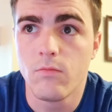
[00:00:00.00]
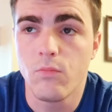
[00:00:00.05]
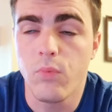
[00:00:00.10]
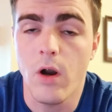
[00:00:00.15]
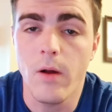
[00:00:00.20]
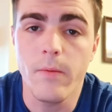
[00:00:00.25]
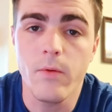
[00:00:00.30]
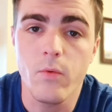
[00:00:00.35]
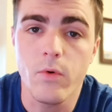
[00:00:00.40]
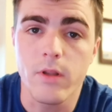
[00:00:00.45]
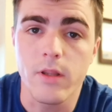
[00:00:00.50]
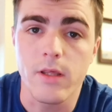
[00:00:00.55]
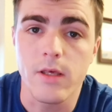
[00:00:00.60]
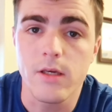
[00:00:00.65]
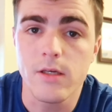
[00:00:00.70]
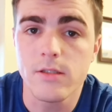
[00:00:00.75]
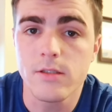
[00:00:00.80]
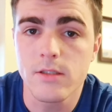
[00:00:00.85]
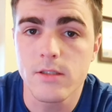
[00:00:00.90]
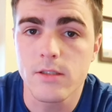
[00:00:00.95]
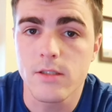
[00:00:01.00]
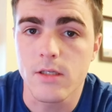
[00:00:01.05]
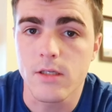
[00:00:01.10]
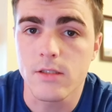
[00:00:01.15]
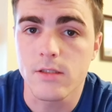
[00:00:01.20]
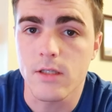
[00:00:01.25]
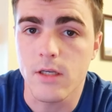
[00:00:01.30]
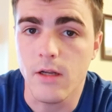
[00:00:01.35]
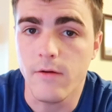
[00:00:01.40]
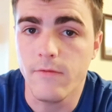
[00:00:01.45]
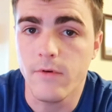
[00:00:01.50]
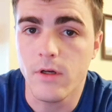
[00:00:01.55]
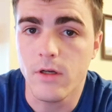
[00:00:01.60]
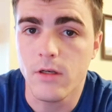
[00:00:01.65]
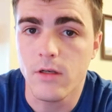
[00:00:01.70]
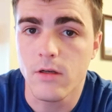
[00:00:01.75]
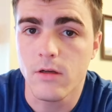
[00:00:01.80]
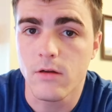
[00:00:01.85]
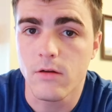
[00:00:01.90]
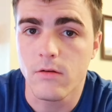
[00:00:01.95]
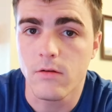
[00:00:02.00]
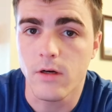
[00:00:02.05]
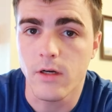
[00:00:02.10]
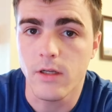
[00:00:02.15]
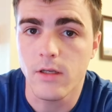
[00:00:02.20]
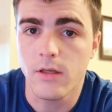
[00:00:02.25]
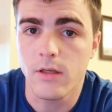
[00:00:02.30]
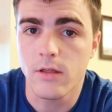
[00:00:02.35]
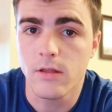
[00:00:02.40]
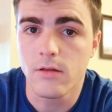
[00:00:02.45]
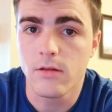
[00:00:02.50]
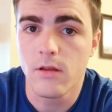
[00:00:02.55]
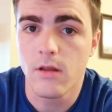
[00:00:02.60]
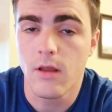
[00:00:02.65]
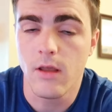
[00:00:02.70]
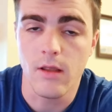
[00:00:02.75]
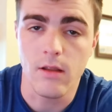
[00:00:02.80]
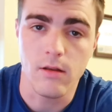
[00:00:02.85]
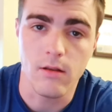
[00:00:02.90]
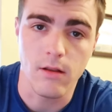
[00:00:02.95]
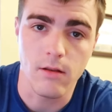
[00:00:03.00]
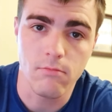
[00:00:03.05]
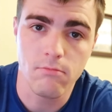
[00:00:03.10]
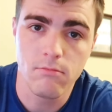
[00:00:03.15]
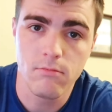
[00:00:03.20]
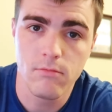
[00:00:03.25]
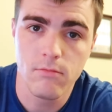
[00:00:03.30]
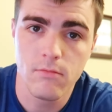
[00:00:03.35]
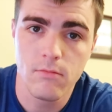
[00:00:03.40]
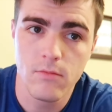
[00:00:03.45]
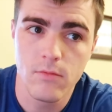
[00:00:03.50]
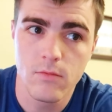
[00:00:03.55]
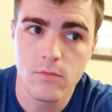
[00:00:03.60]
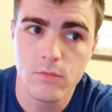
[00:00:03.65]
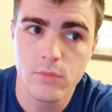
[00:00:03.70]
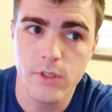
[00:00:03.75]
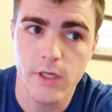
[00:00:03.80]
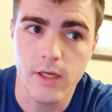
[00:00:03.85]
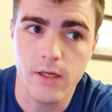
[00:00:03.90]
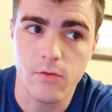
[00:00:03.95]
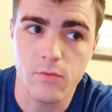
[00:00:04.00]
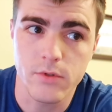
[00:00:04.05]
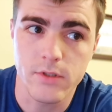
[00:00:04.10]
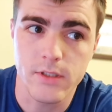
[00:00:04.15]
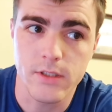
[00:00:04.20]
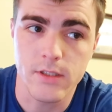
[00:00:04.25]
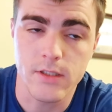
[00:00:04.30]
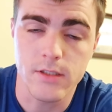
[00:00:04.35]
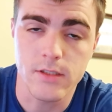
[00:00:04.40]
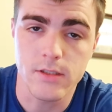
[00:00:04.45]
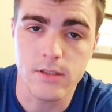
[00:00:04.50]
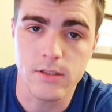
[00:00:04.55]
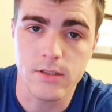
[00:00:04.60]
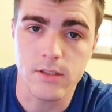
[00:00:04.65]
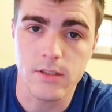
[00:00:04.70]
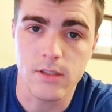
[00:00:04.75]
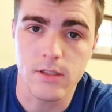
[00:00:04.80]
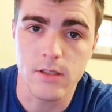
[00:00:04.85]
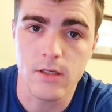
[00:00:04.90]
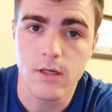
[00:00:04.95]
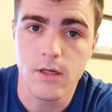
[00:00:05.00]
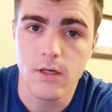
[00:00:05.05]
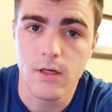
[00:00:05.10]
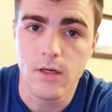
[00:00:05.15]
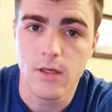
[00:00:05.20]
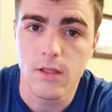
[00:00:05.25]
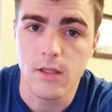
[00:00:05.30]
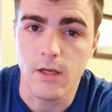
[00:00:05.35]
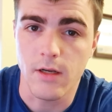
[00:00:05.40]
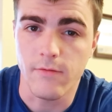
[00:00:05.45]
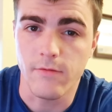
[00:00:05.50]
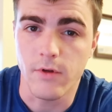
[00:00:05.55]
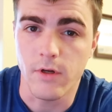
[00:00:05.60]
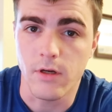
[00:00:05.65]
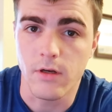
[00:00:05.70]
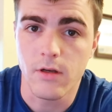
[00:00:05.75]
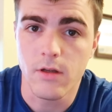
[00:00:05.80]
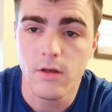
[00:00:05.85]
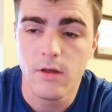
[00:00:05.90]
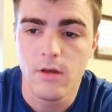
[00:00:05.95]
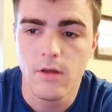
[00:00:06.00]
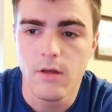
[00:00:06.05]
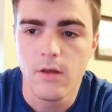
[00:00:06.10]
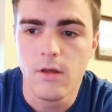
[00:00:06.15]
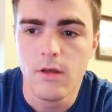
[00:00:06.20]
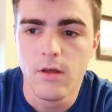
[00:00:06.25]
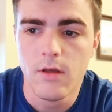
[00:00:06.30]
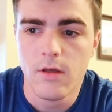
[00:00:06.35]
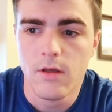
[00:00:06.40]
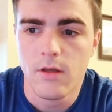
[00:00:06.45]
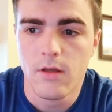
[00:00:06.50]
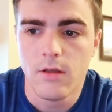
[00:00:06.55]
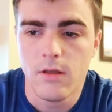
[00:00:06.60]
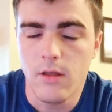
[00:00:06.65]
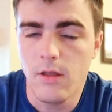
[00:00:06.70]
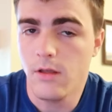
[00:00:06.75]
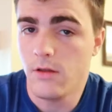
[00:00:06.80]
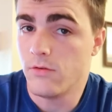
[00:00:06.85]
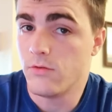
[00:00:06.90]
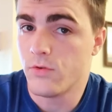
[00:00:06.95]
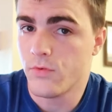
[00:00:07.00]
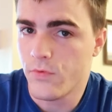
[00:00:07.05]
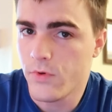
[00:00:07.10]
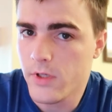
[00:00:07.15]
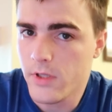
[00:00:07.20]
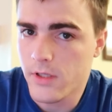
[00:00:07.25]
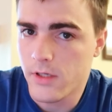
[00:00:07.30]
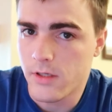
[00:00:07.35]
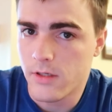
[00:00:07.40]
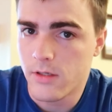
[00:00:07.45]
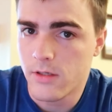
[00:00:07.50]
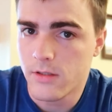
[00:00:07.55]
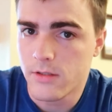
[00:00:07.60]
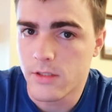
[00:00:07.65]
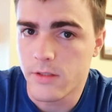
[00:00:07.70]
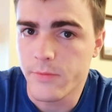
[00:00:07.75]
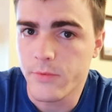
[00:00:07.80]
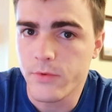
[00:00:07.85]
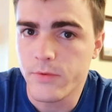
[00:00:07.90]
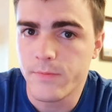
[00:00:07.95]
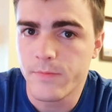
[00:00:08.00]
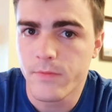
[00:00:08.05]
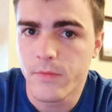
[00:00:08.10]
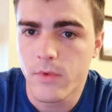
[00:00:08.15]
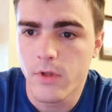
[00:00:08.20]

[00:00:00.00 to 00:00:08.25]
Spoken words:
probably one of the easiest things that I've done, right? In saying it was the easiest thing that I've done, it's really simple.